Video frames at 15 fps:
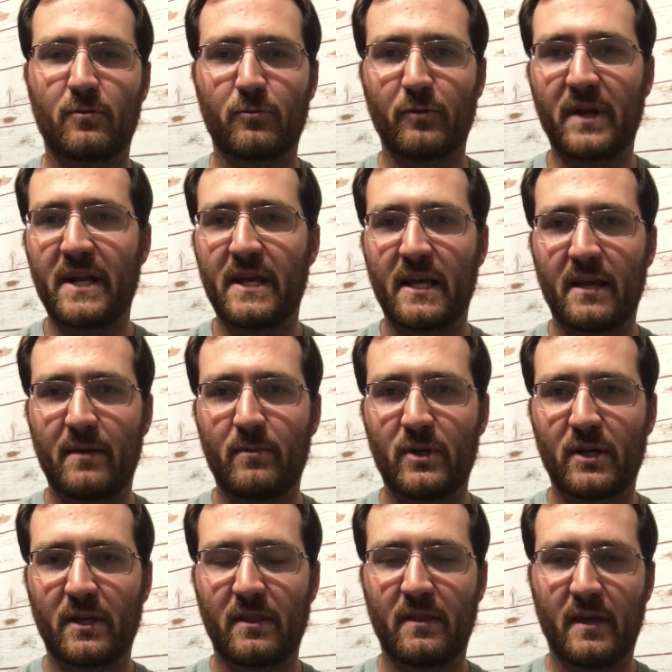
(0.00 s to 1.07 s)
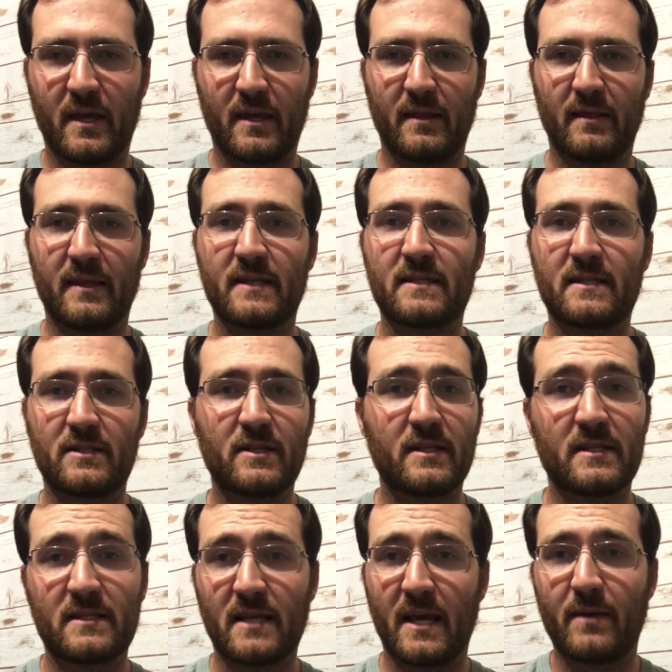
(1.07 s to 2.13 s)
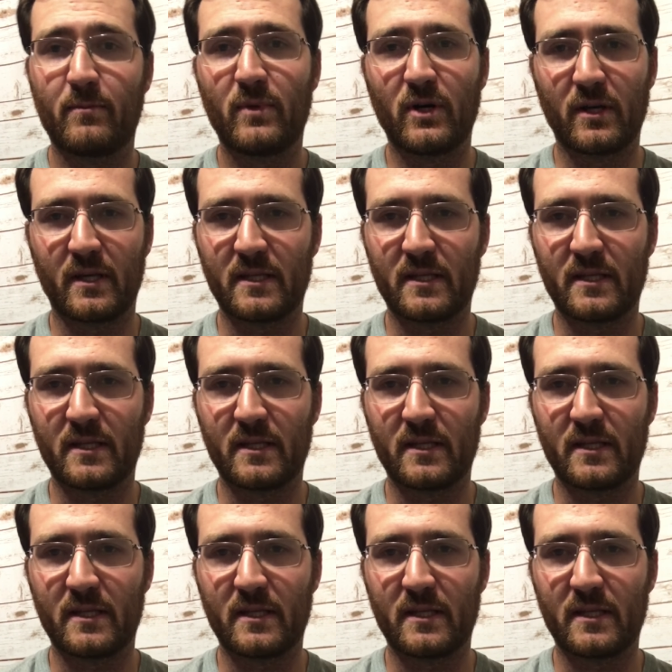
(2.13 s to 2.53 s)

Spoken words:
reading a book, they listen to the same book.